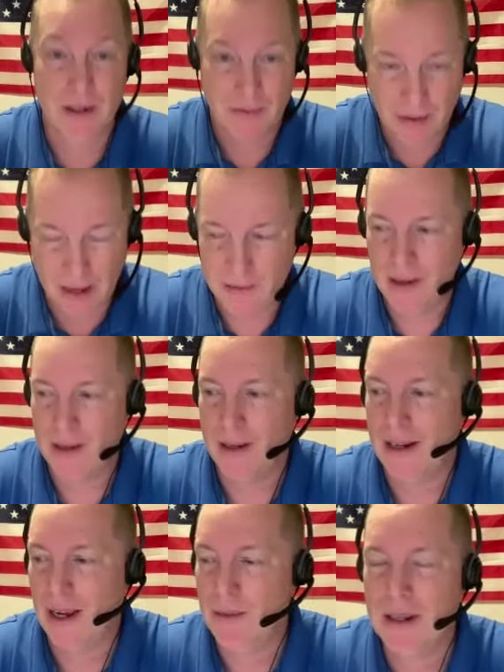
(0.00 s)
5 at the
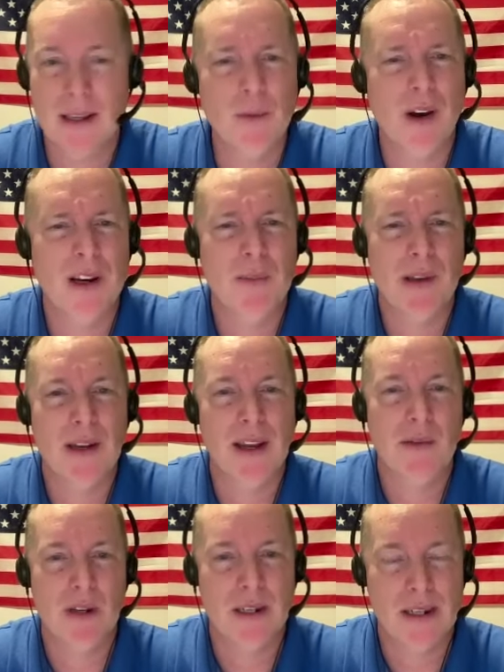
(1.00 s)
time, and he wanted to be a
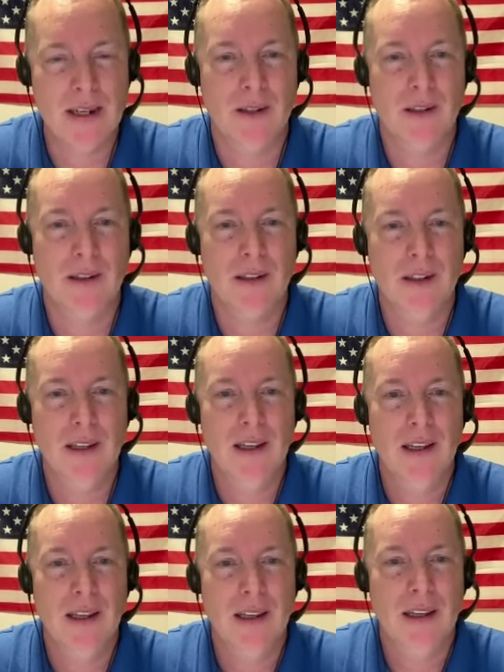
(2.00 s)
Navy SEAL.
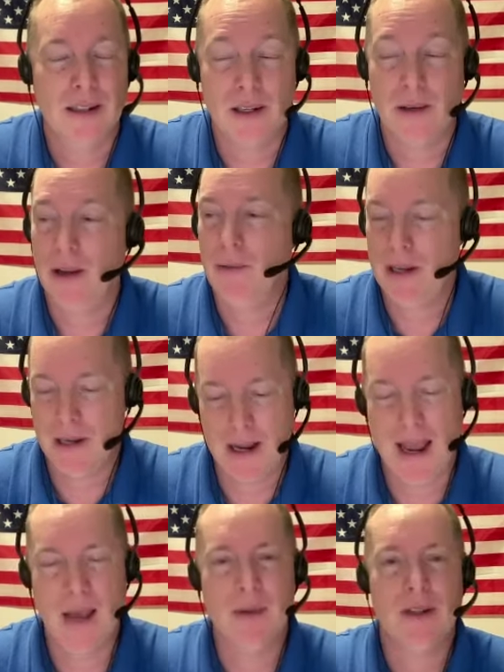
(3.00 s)
So I went to
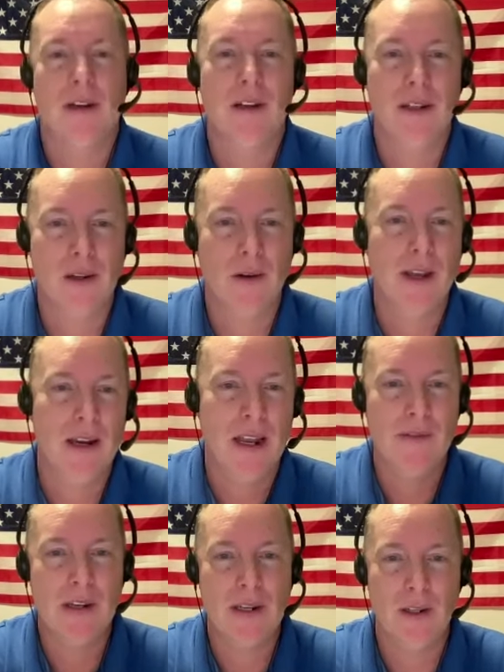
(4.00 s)
Amazon and said, okay,
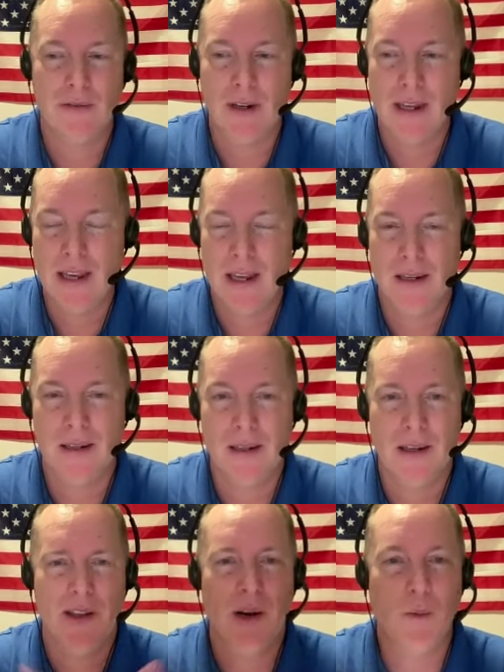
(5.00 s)
Navy SEALs for kids. And
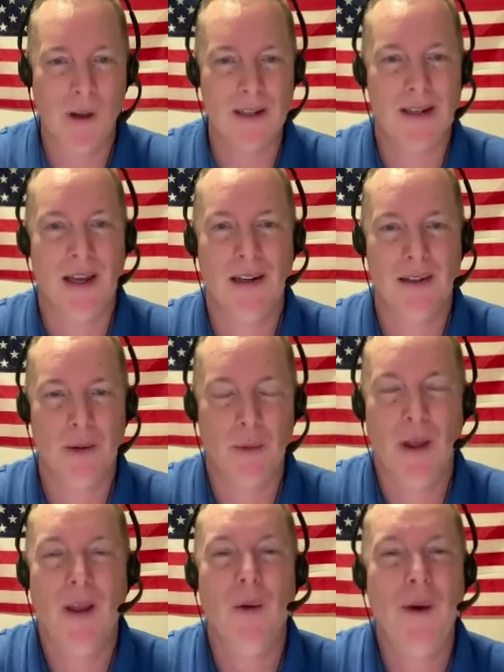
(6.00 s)
there was none. I said,
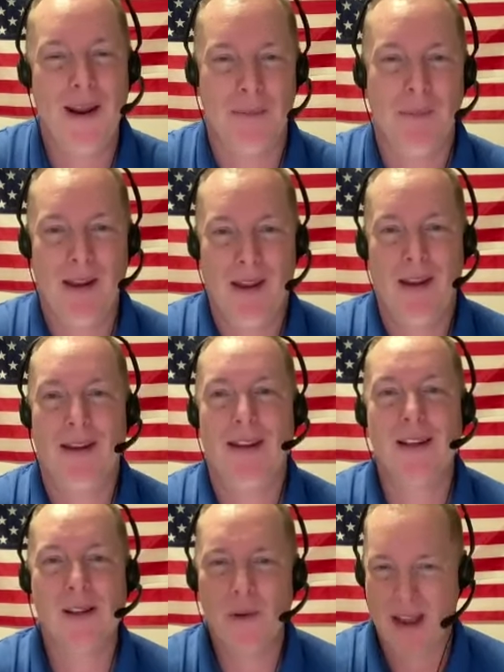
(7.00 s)
wait a minute. There's
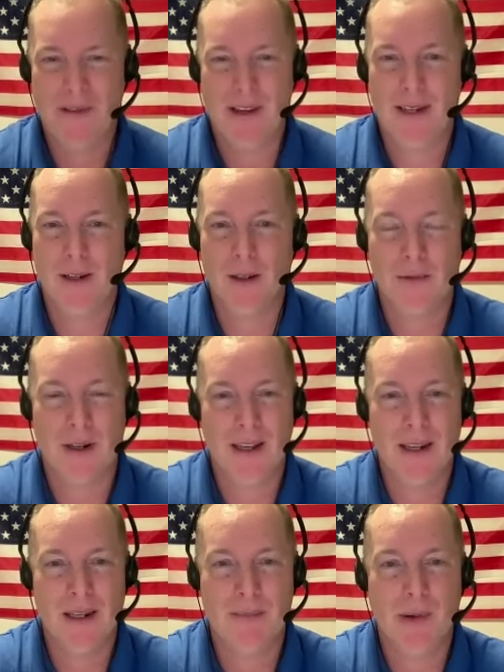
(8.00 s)
no Navy SEALs for
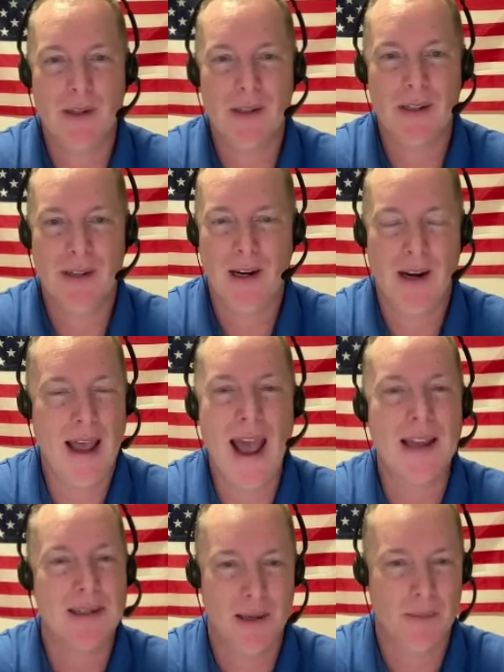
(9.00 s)
kids books? There
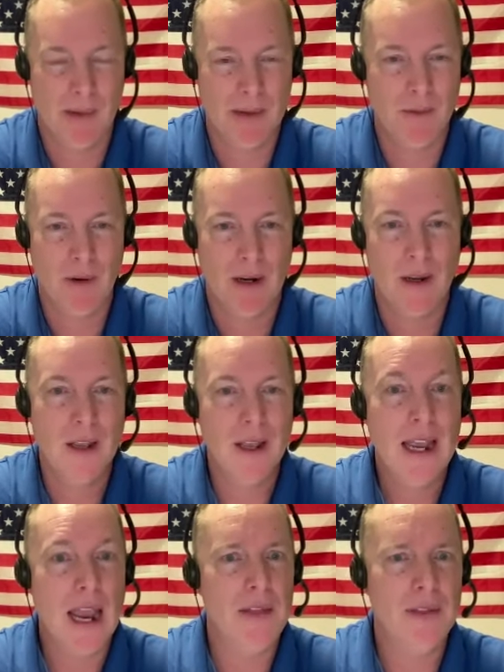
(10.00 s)
has to be one.
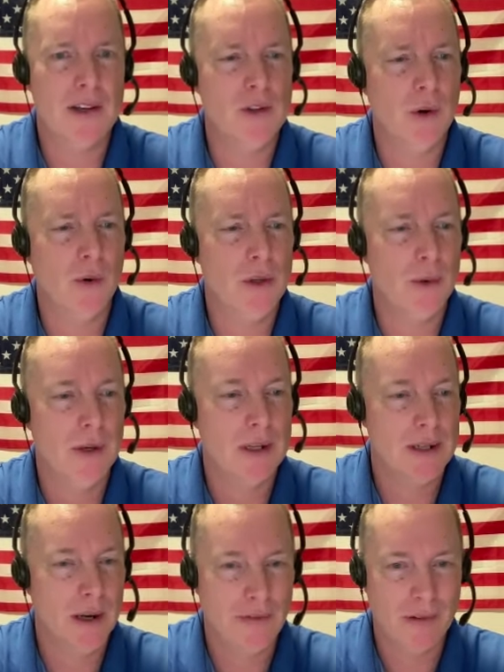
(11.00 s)
And there's no
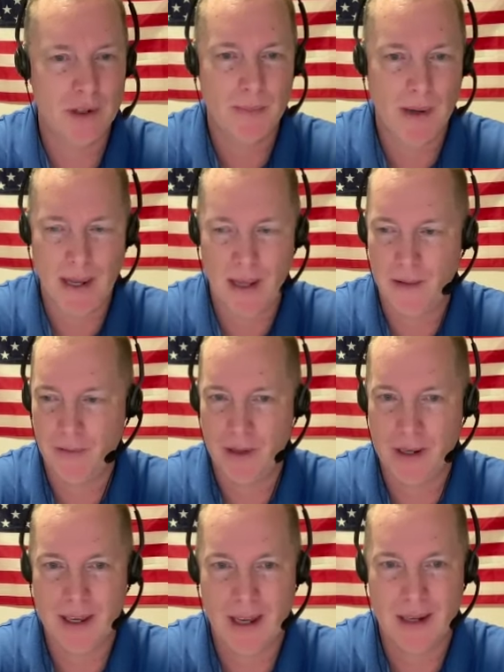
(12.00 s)
US Air Force pilot for
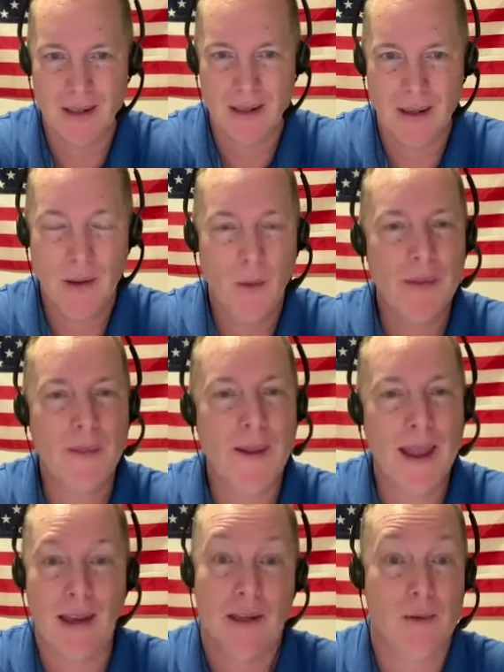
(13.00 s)
kids? What the
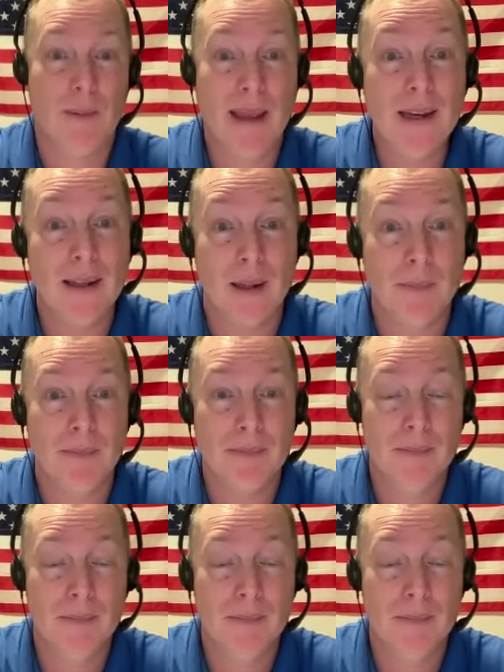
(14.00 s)
heck? So I made them.